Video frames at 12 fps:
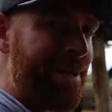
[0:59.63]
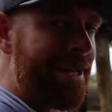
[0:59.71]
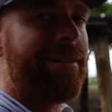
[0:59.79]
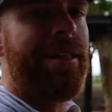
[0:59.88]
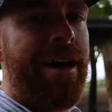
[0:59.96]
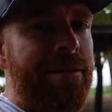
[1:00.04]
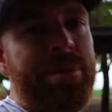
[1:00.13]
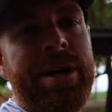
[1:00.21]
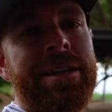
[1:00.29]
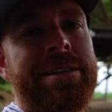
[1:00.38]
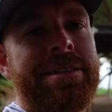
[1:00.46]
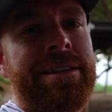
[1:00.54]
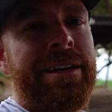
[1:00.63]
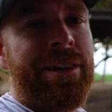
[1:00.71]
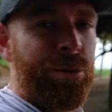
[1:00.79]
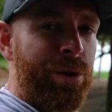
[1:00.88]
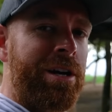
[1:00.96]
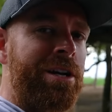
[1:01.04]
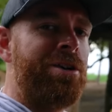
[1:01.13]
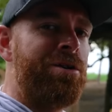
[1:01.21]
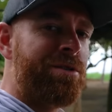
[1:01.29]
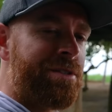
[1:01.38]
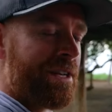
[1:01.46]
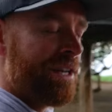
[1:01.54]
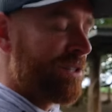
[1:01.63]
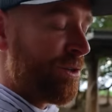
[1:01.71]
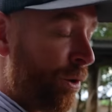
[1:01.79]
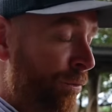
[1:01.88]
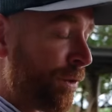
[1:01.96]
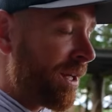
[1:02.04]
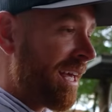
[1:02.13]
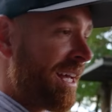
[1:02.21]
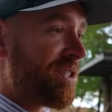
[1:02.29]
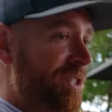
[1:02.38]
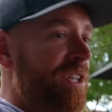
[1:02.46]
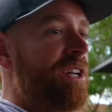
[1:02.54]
big live baits that we're gonna use to hopefully catch